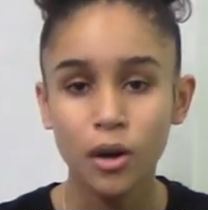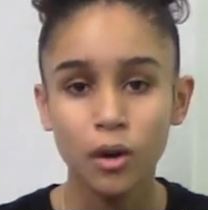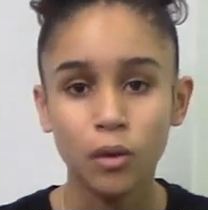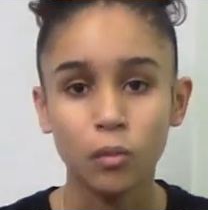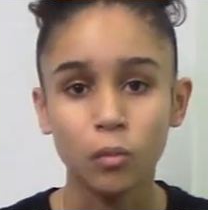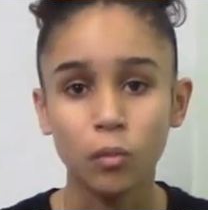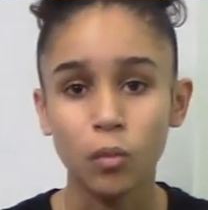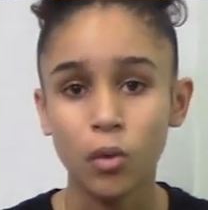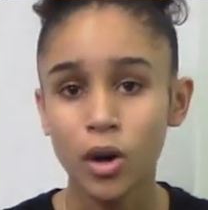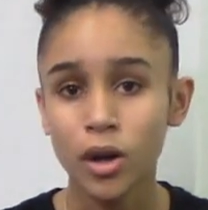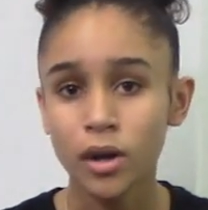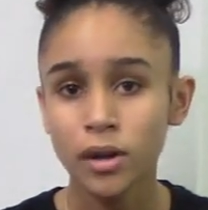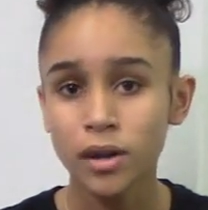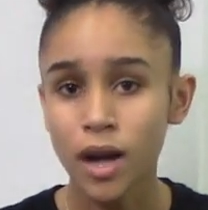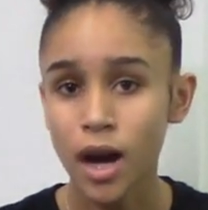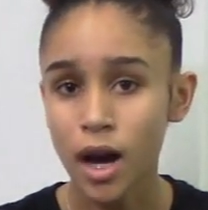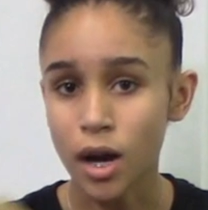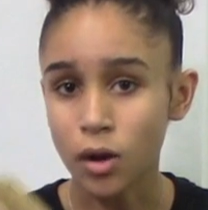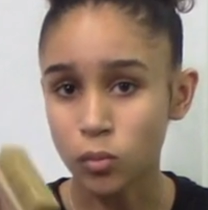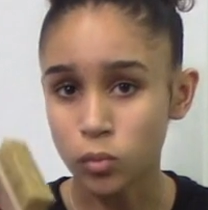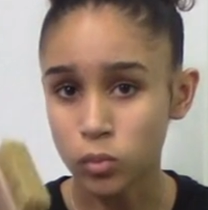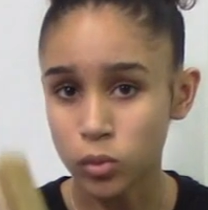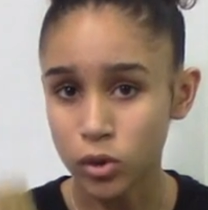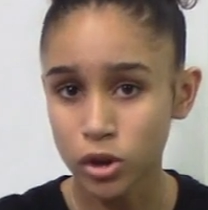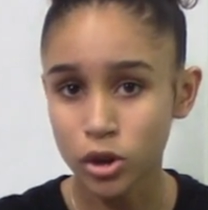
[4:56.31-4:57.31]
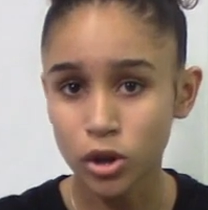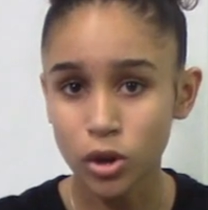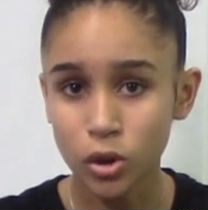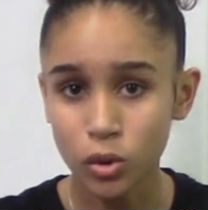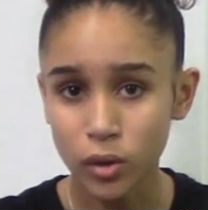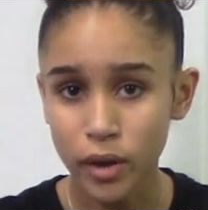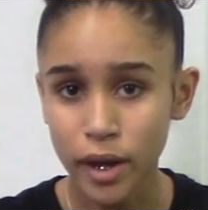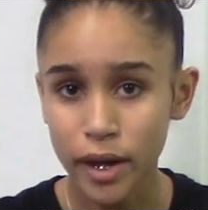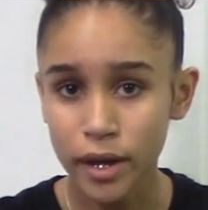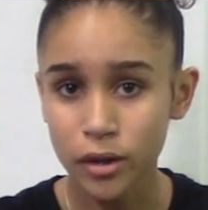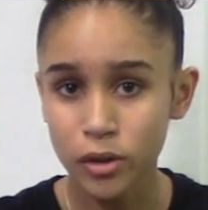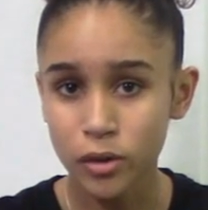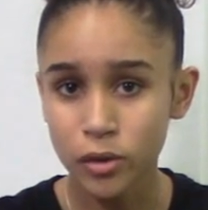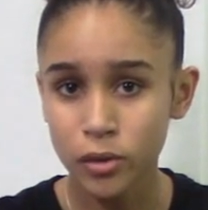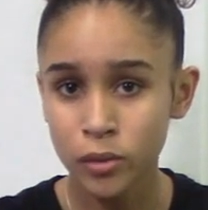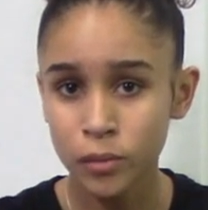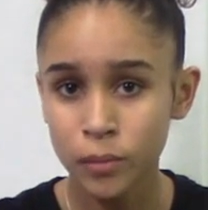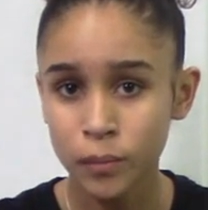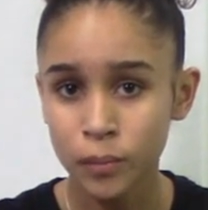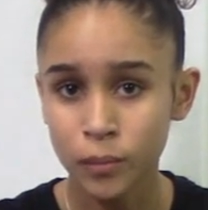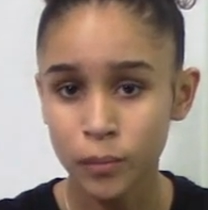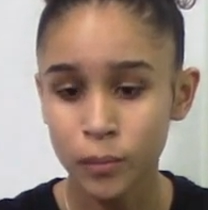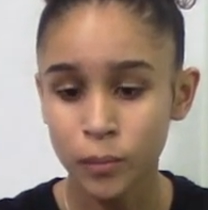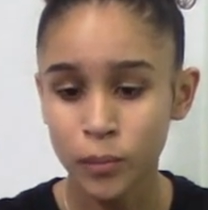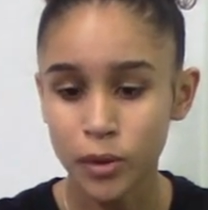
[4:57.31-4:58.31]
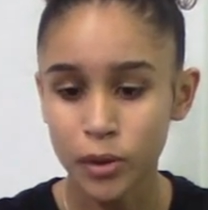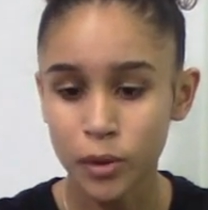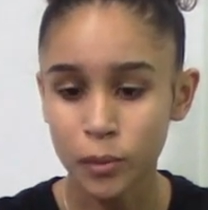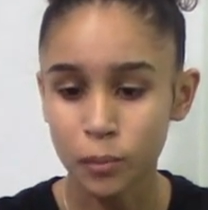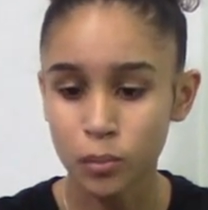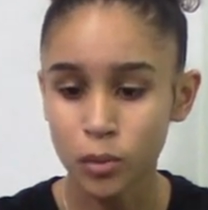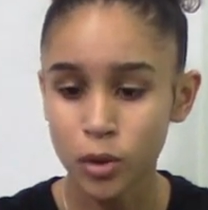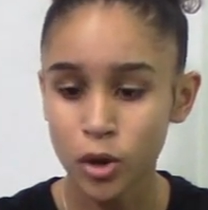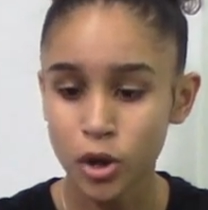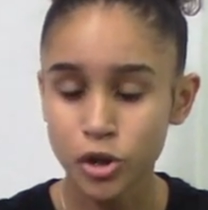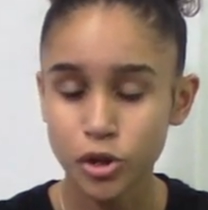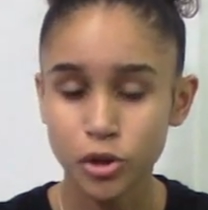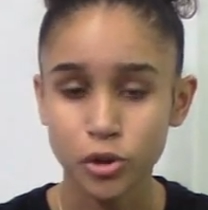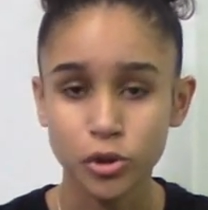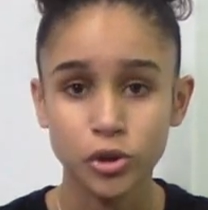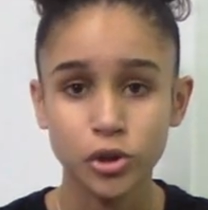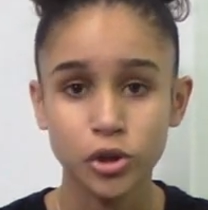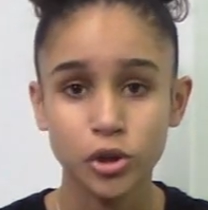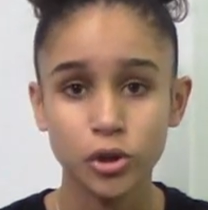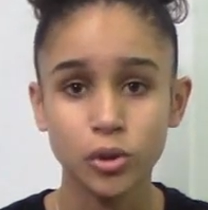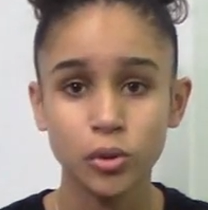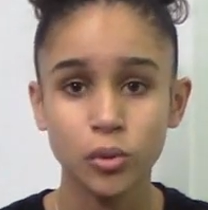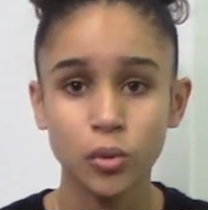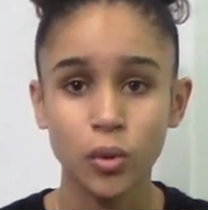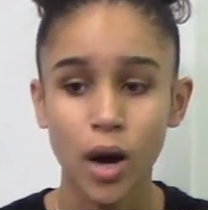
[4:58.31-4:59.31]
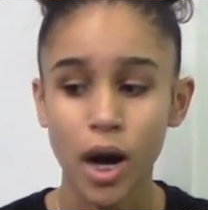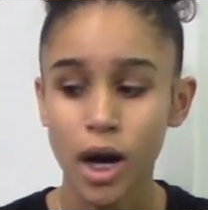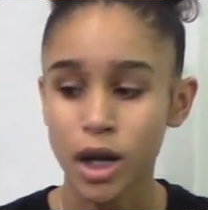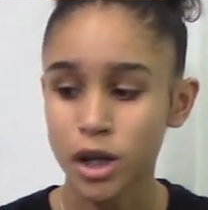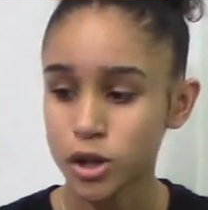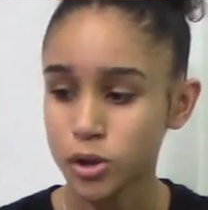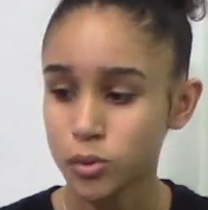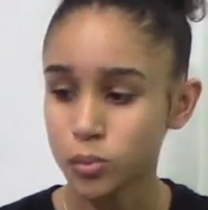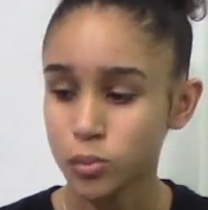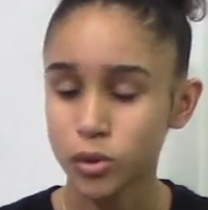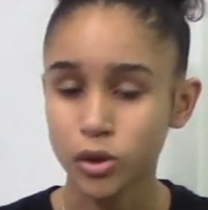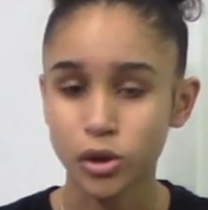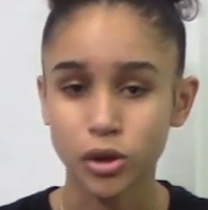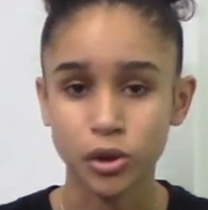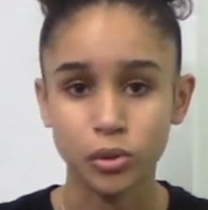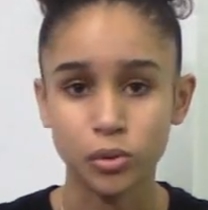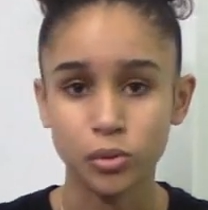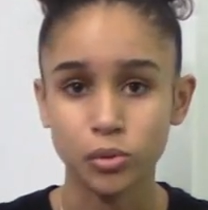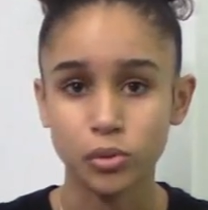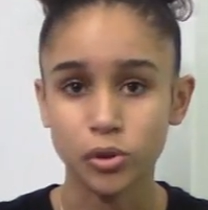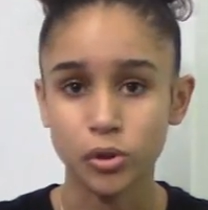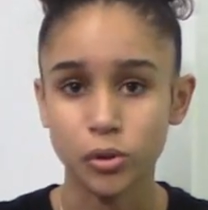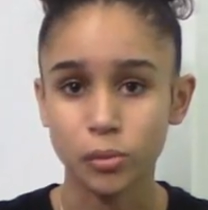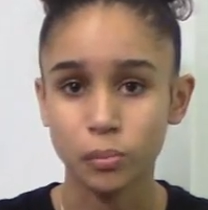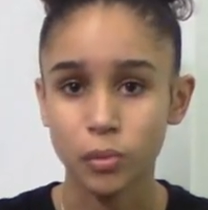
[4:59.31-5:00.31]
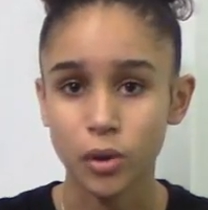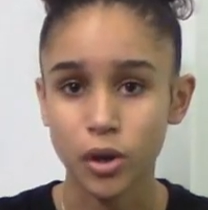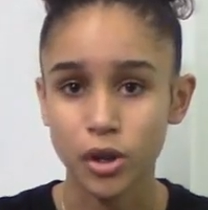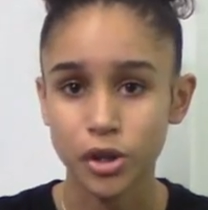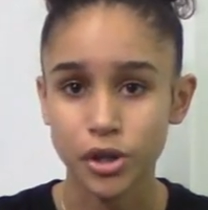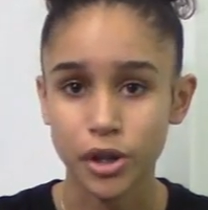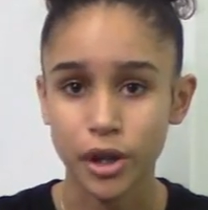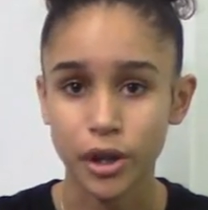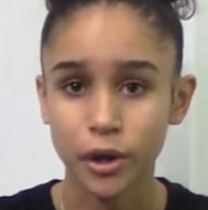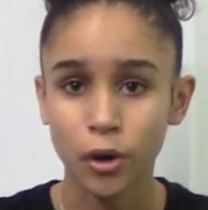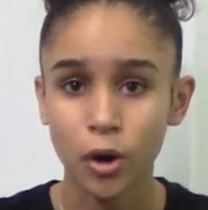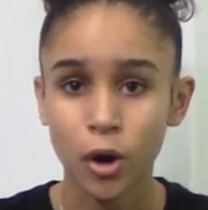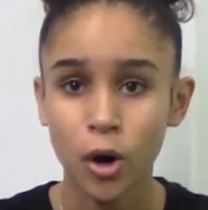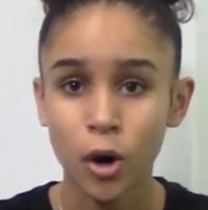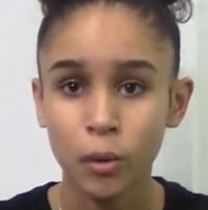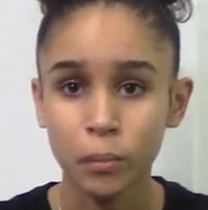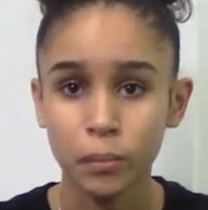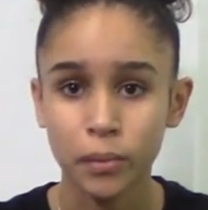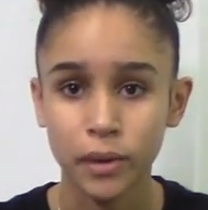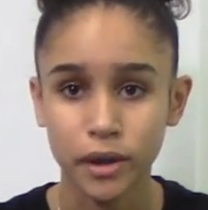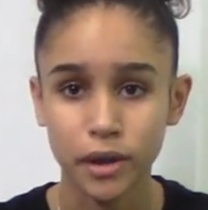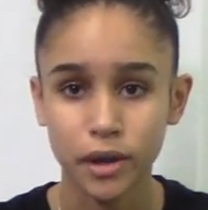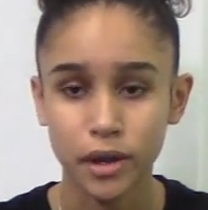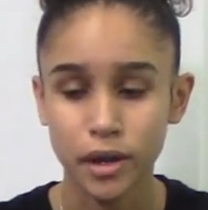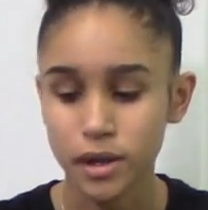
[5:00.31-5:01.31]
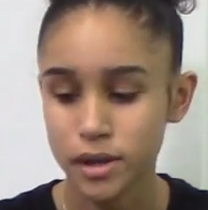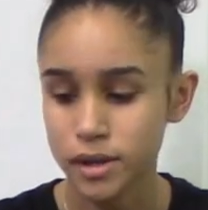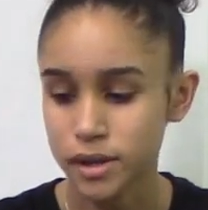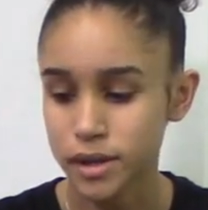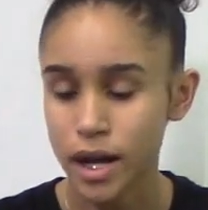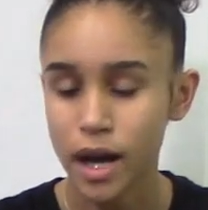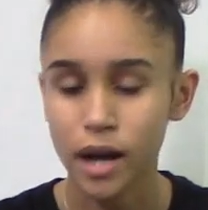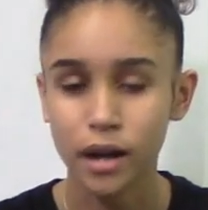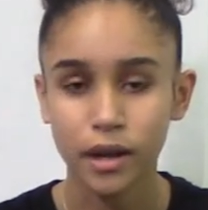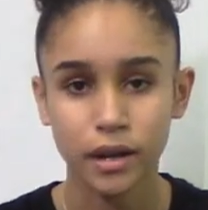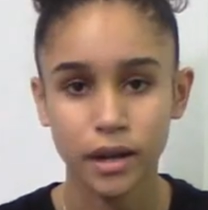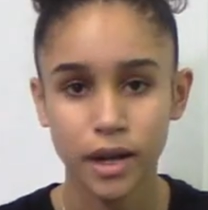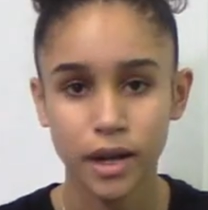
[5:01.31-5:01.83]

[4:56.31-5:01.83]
one, I would go lighter with the brush, or two, I just wouldn't use the brush at all, because that can